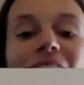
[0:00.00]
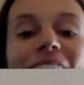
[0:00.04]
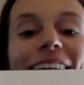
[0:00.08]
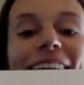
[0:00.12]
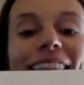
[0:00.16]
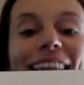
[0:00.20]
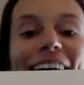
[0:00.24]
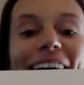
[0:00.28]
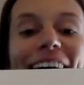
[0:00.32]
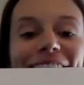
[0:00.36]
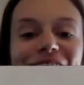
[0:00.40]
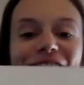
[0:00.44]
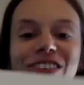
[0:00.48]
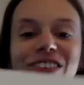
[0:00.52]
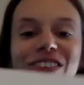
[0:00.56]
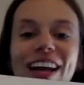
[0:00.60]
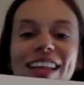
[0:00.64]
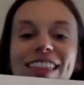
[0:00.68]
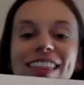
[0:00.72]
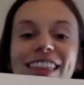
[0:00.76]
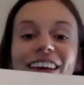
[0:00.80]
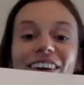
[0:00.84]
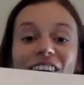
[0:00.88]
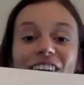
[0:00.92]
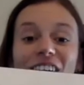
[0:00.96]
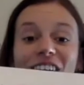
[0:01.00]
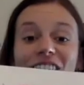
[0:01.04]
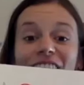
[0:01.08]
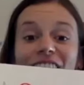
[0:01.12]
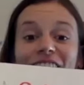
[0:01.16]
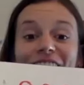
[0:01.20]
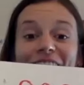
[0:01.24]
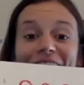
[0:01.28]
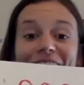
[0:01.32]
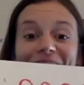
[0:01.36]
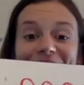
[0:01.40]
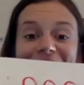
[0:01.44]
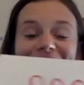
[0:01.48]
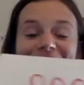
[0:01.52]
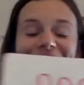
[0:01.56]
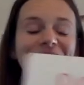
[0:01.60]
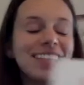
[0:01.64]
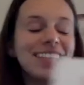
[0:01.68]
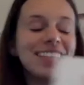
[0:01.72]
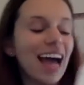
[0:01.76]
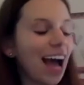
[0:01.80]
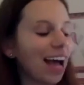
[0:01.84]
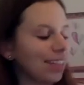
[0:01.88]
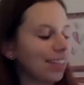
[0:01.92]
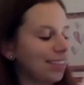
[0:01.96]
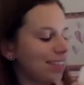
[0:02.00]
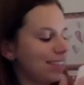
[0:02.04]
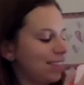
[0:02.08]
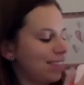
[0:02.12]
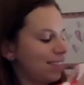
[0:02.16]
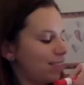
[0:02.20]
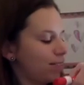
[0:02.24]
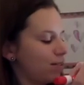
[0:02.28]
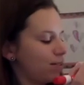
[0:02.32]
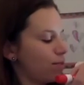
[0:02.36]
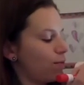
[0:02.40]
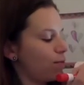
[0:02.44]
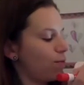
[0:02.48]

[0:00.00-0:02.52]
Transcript: That's right, there are 8 dots.